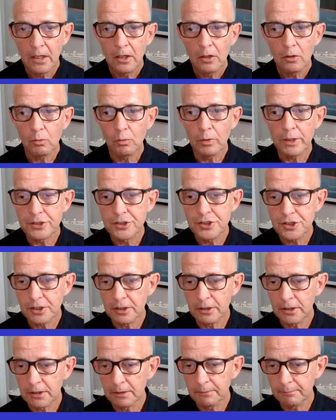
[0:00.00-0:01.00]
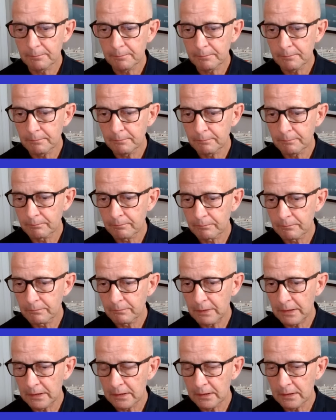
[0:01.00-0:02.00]
which
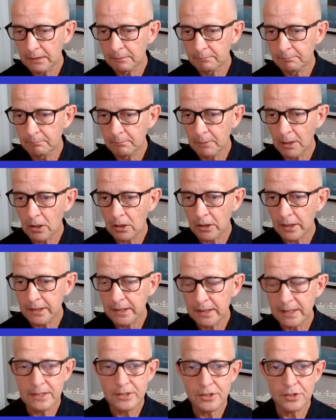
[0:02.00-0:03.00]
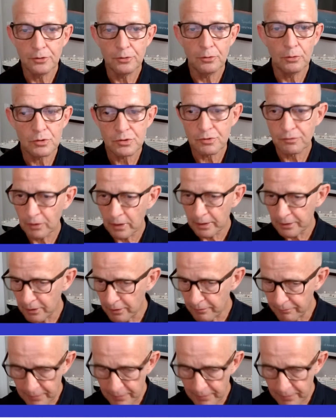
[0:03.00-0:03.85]
Mark and Anita, who also follow, I don't know if